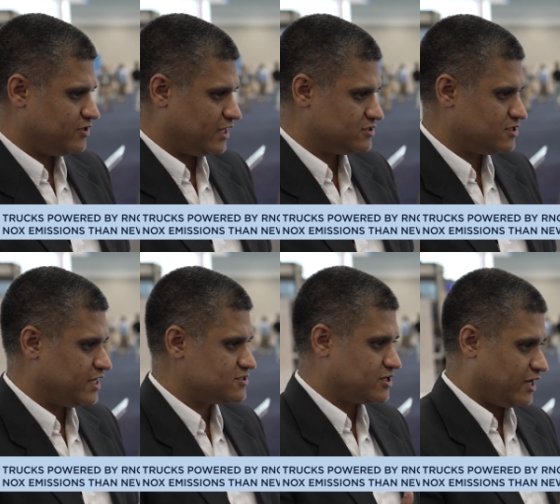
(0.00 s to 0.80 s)
natural
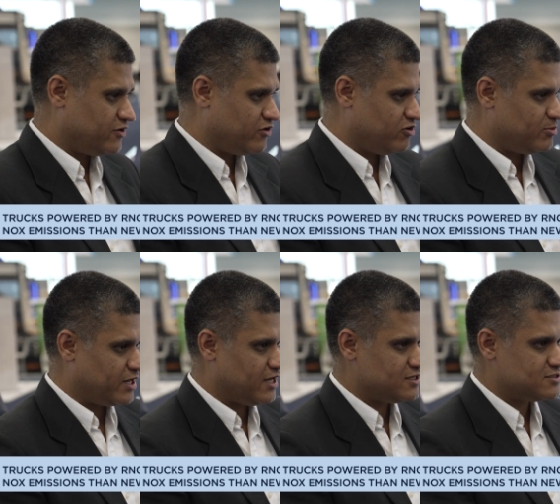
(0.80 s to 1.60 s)
gas and renewable
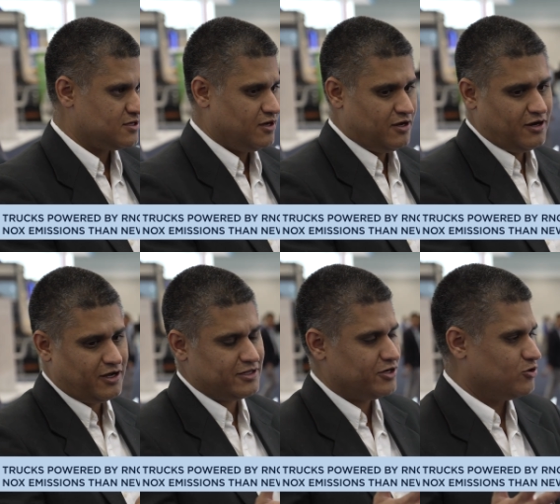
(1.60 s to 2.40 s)
gas,
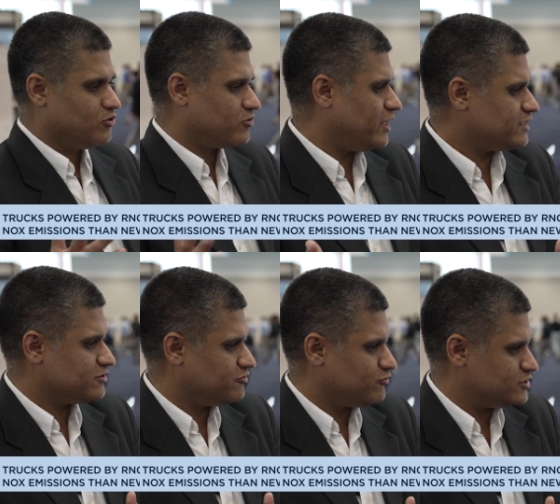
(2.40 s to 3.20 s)
and then you go right to
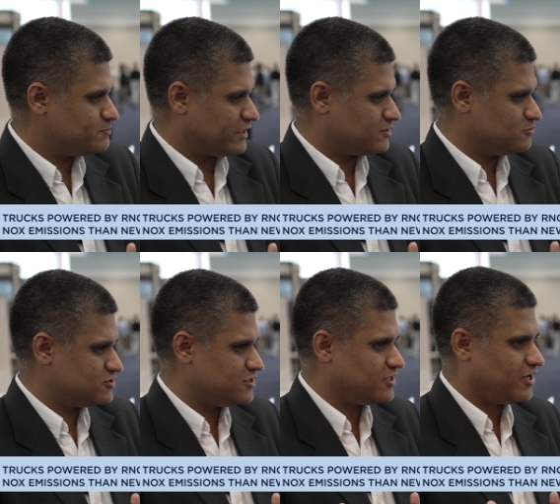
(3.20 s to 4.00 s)
the full spectrum to
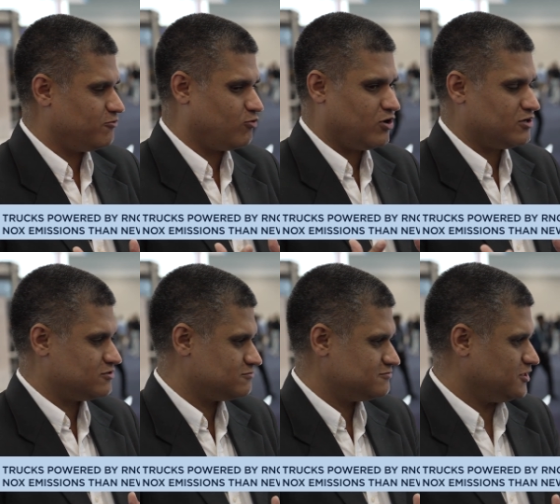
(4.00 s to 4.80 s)
say that I want
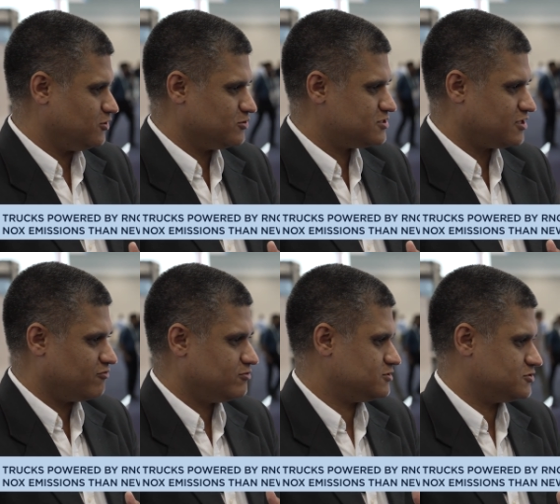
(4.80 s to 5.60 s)
the good stuff,
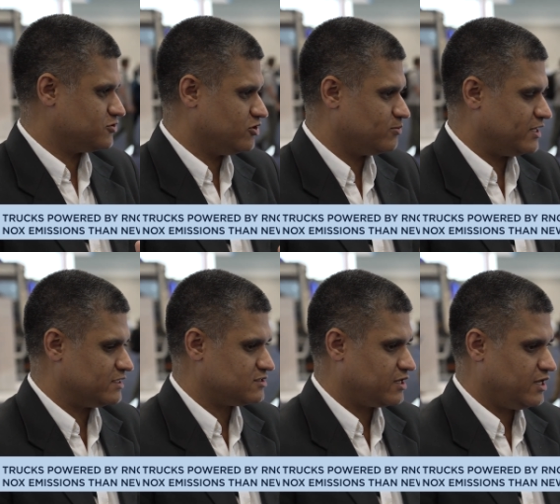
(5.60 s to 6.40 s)
which is renewable
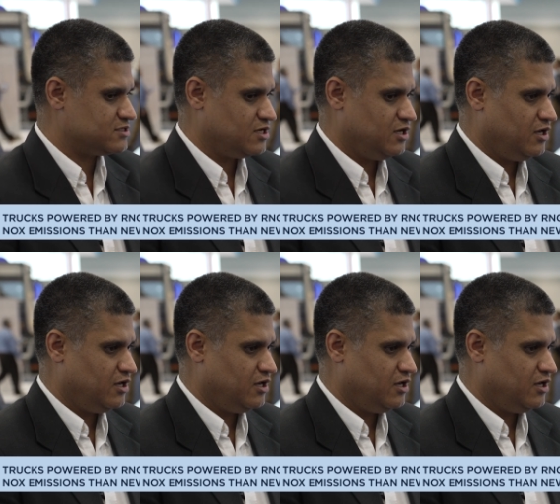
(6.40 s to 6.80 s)
natural gas.